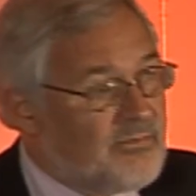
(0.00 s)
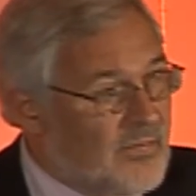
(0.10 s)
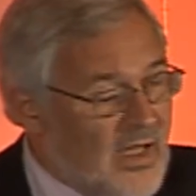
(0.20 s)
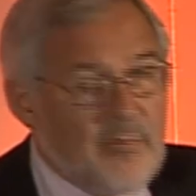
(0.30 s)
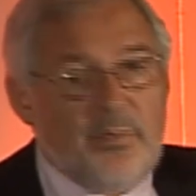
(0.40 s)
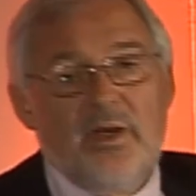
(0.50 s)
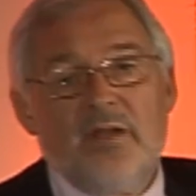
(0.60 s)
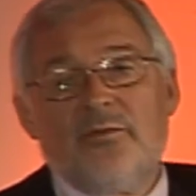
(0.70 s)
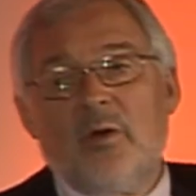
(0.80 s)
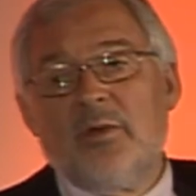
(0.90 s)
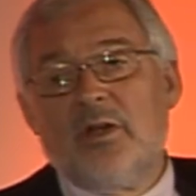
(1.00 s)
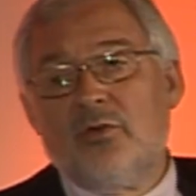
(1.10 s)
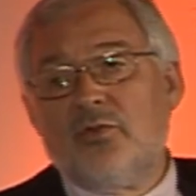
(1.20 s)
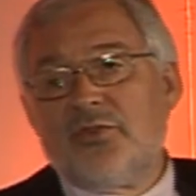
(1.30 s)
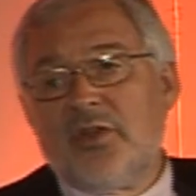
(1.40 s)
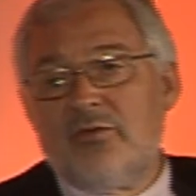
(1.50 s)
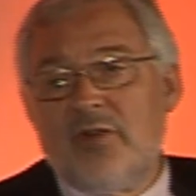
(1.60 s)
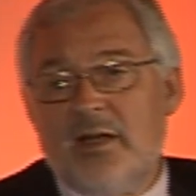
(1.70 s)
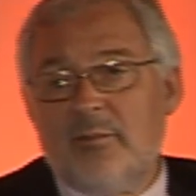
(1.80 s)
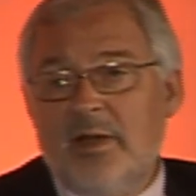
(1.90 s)
company from an
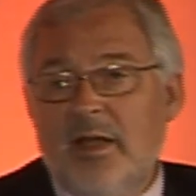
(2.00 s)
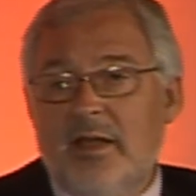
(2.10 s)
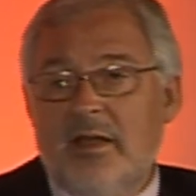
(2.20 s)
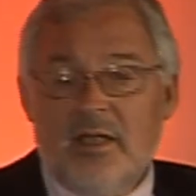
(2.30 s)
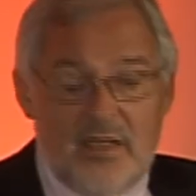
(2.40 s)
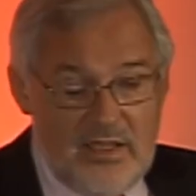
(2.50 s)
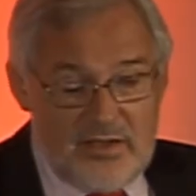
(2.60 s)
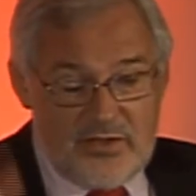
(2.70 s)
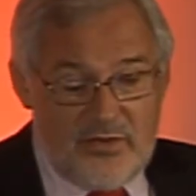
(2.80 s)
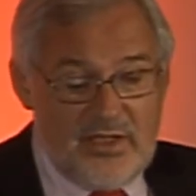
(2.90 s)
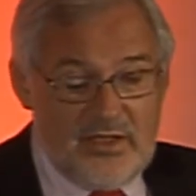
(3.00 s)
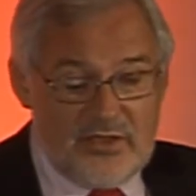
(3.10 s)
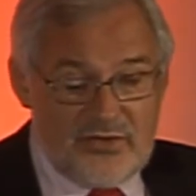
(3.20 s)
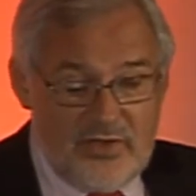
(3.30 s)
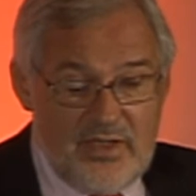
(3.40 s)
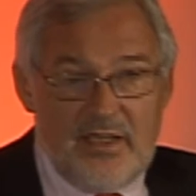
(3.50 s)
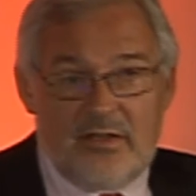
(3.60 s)
also-ran player into an industry leader,